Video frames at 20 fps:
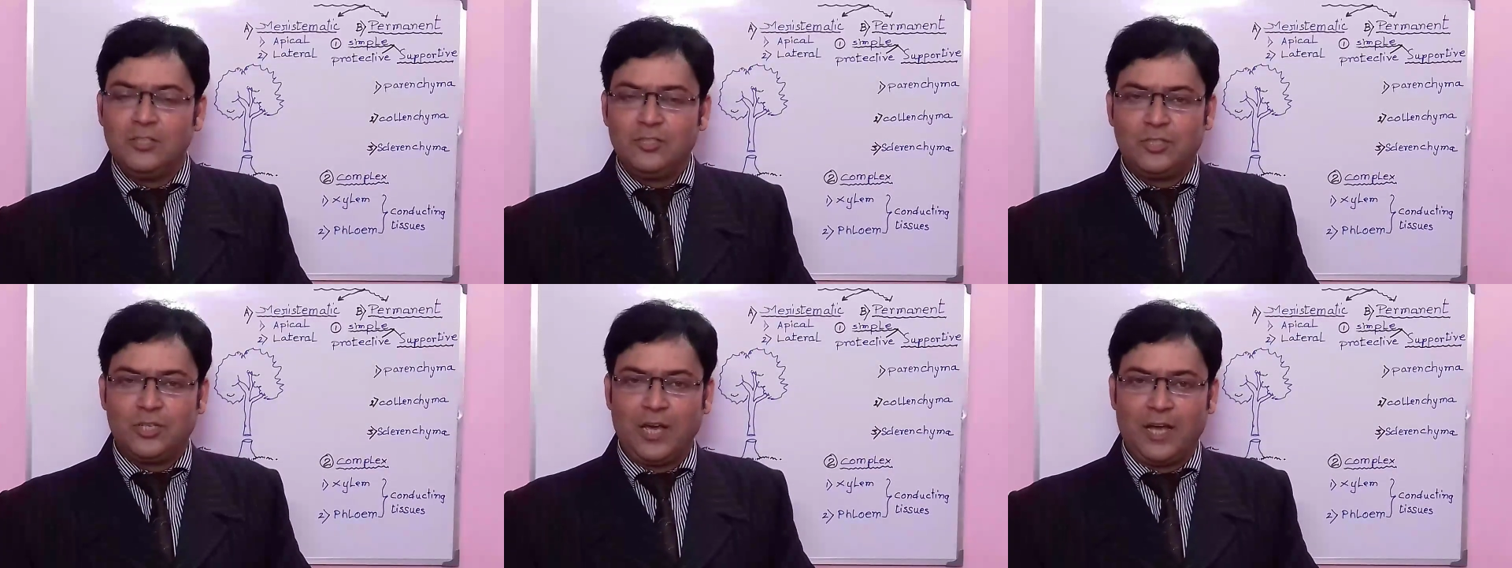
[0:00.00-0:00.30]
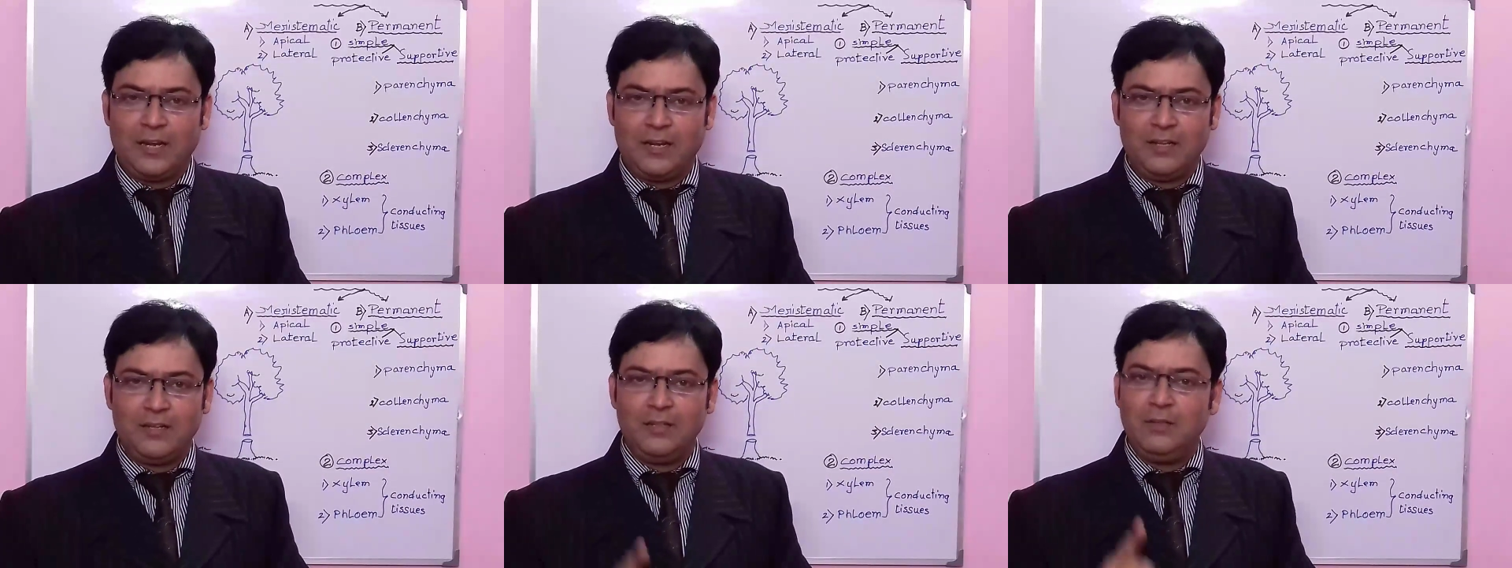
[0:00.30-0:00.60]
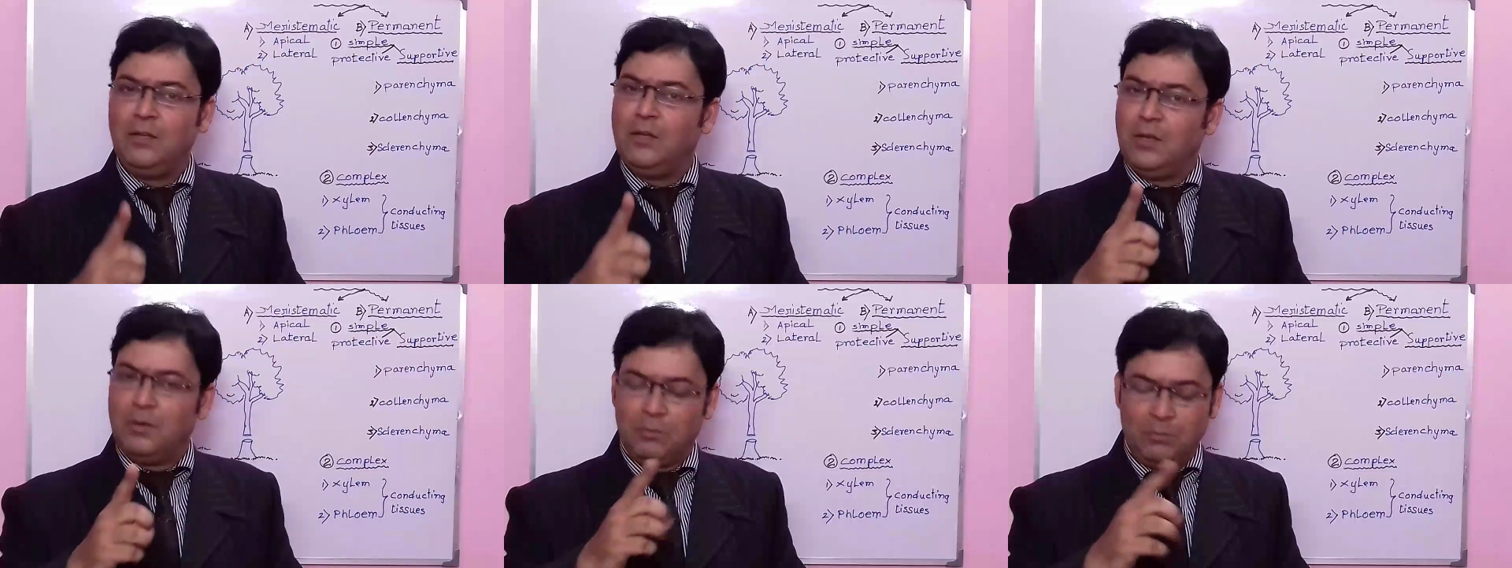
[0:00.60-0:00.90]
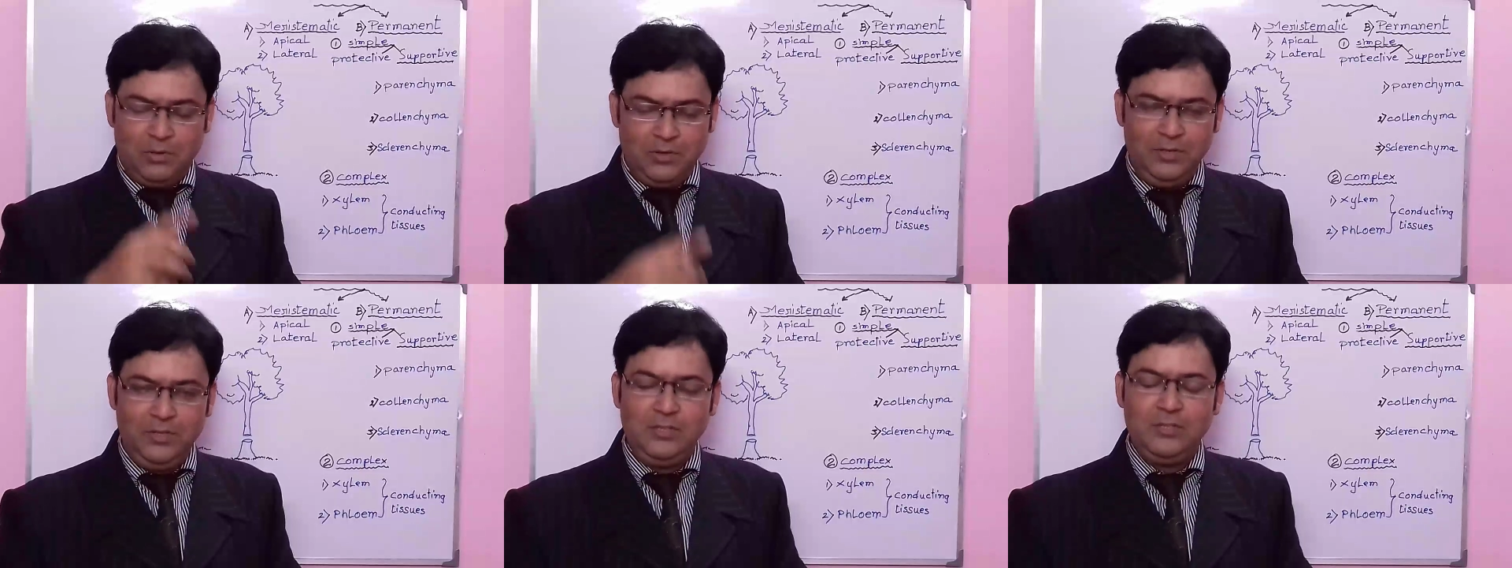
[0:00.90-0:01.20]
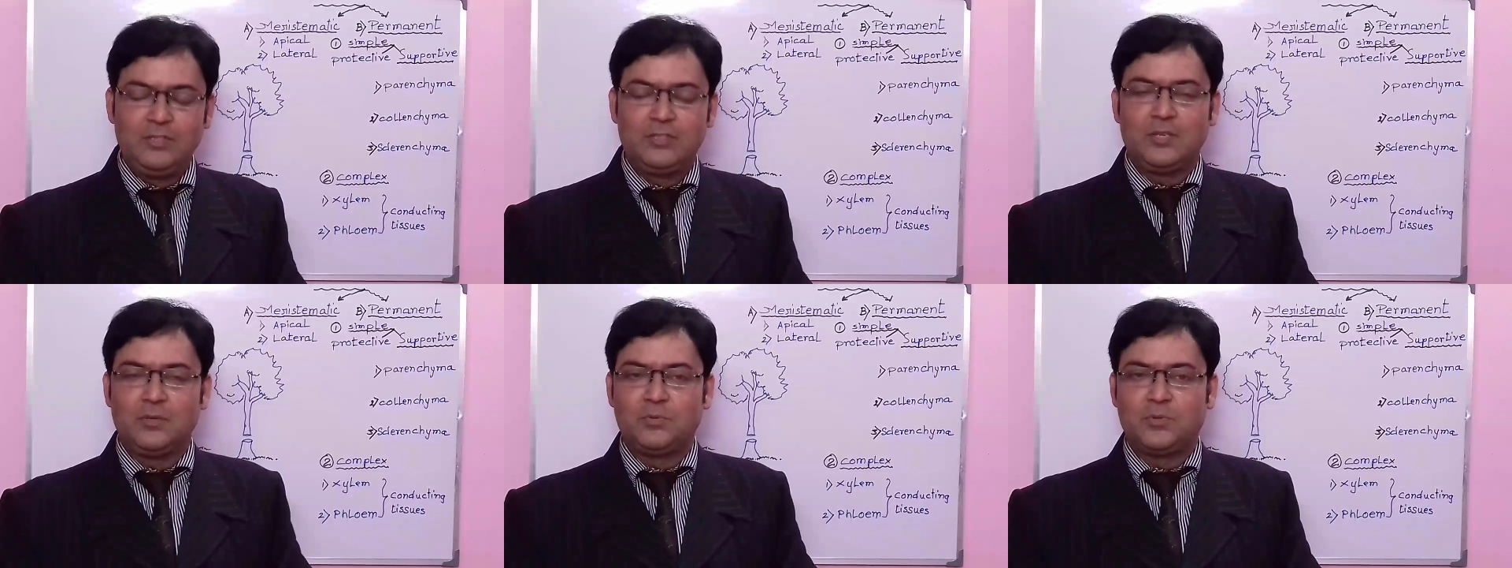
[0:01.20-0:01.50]
channel,
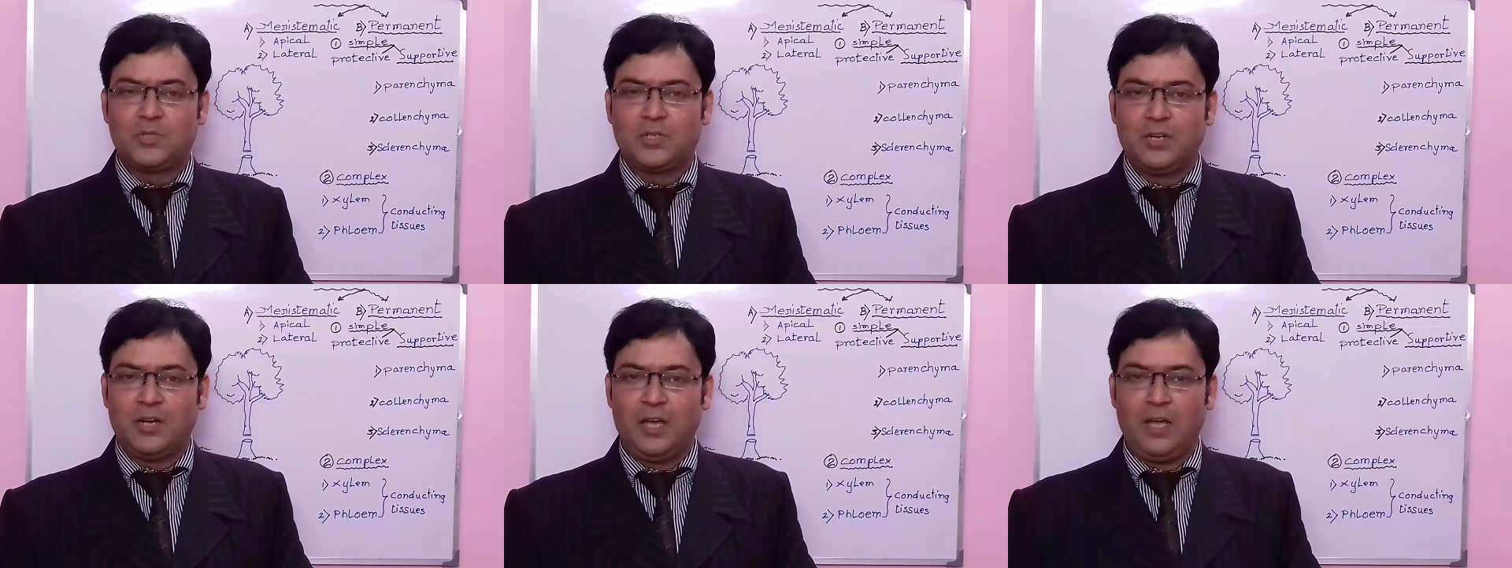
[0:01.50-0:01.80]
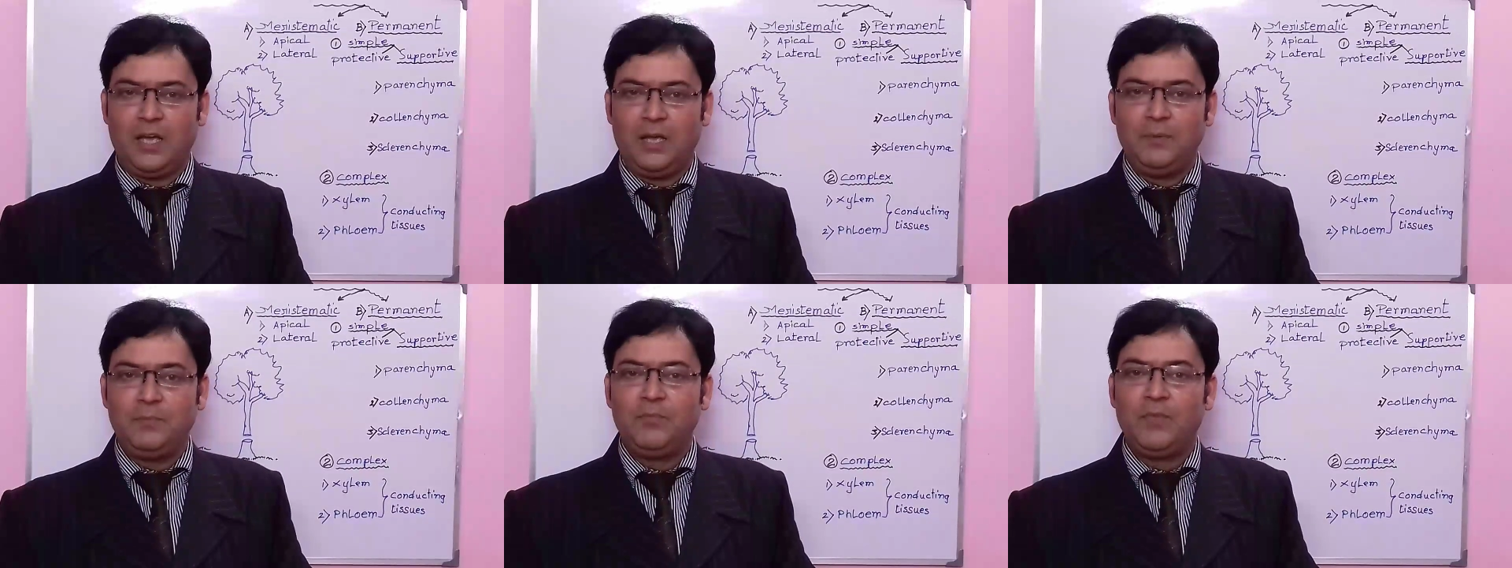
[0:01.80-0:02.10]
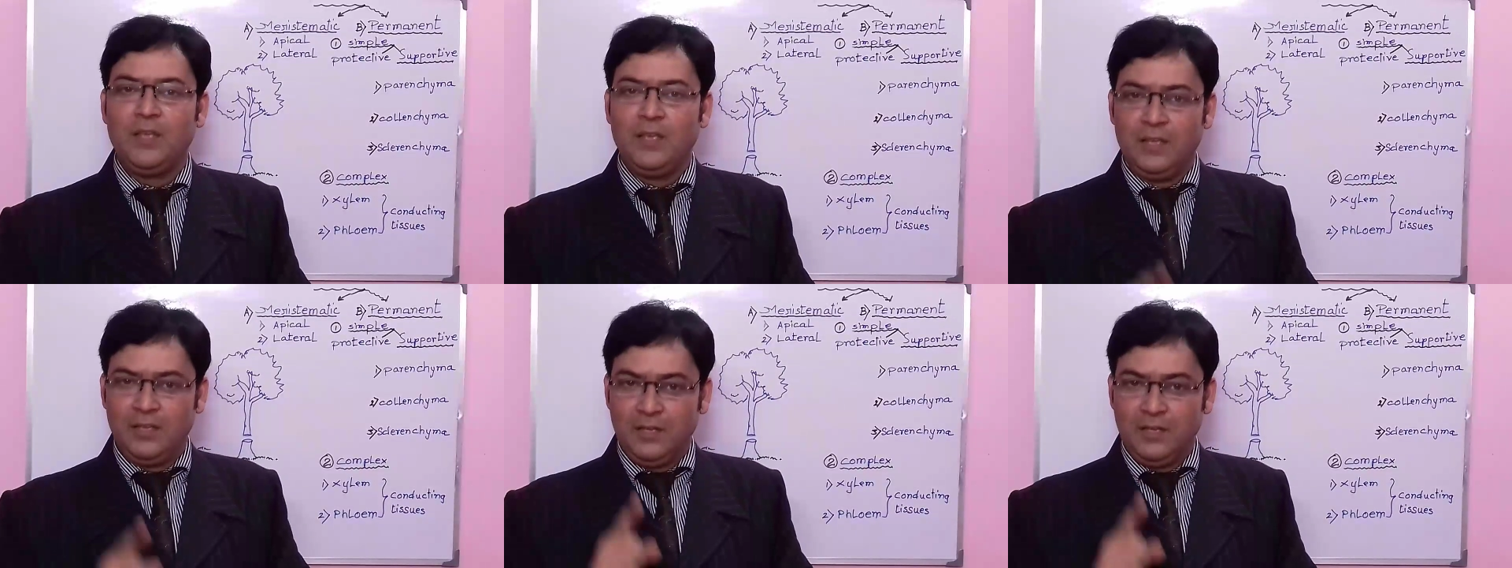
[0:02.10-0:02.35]
please subscribe.